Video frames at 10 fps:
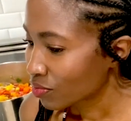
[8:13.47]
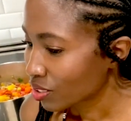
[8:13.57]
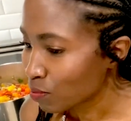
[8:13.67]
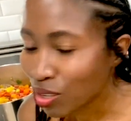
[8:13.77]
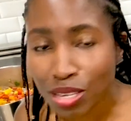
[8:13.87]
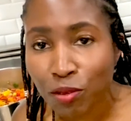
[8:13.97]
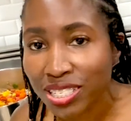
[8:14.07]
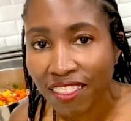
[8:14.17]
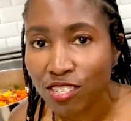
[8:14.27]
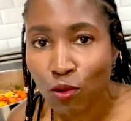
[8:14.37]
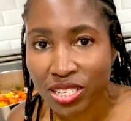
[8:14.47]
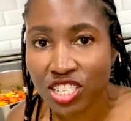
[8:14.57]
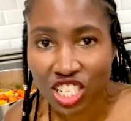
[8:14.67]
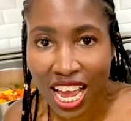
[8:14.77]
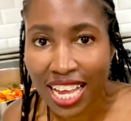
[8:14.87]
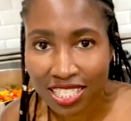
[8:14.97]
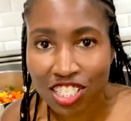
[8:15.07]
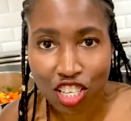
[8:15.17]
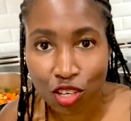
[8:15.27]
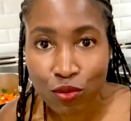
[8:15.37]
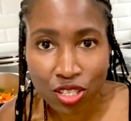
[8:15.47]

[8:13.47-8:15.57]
not saying there's always the chance to use